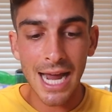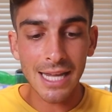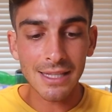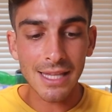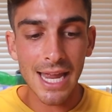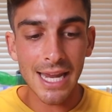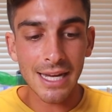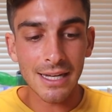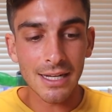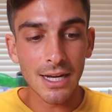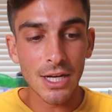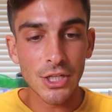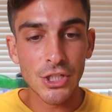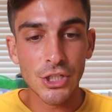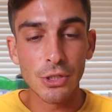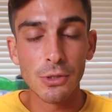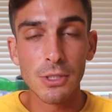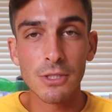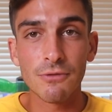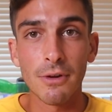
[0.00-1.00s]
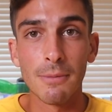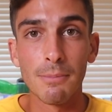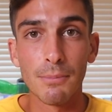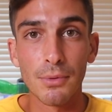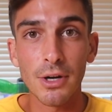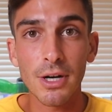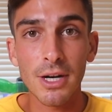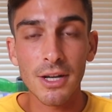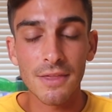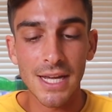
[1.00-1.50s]
I like a shoes from
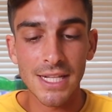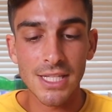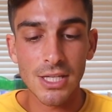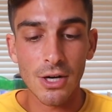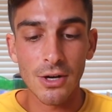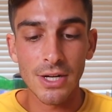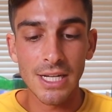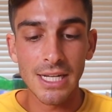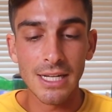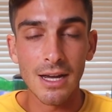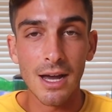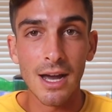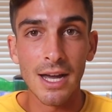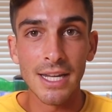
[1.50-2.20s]
Brooks that's already